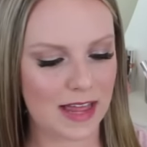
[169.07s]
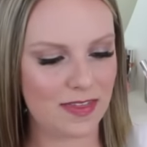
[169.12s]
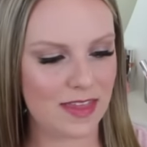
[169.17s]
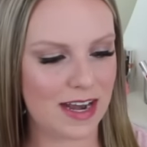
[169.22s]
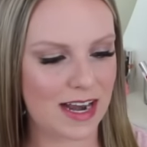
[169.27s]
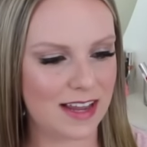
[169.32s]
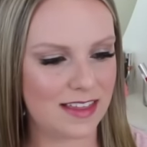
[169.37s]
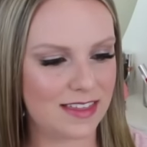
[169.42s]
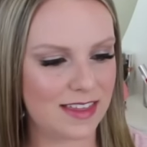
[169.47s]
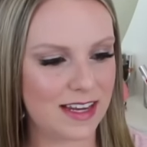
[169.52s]
and
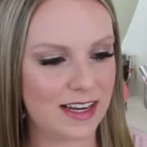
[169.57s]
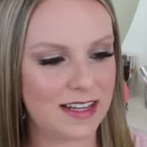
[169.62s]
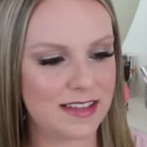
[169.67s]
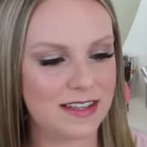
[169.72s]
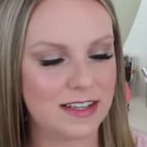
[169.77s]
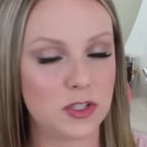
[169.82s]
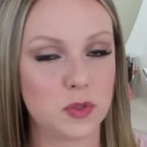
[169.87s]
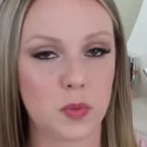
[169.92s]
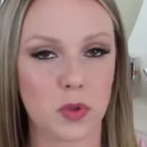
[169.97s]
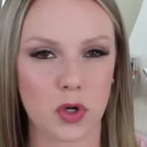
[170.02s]
then I think
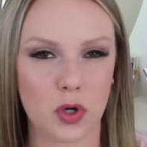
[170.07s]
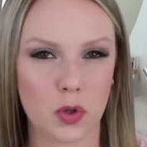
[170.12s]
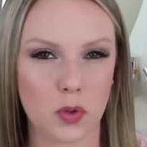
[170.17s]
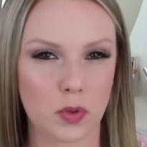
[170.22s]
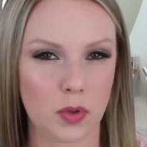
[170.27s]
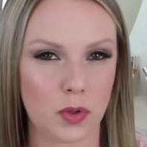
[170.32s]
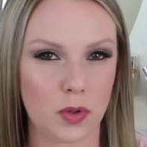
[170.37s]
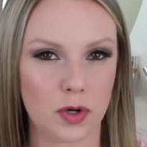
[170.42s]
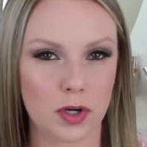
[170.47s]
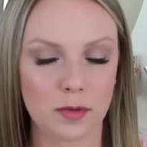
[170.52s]
these were
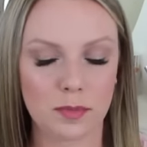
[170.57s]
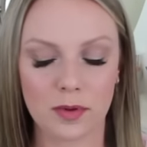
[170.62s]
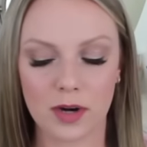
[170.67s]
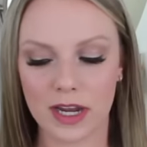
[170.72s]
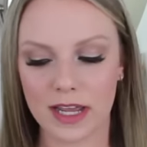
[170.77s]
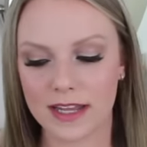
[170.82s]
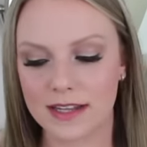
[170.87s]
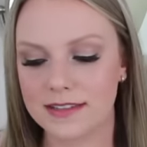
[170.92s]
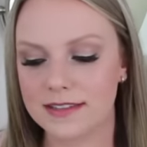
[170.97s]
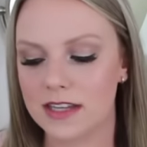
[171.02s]
Kroger
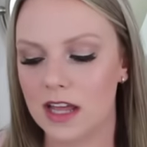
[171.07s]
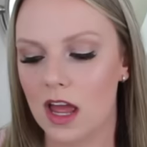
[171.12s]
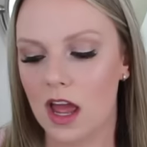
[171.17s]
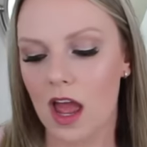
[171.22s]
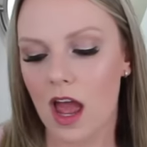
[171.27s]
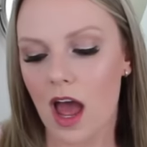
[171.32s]
brand.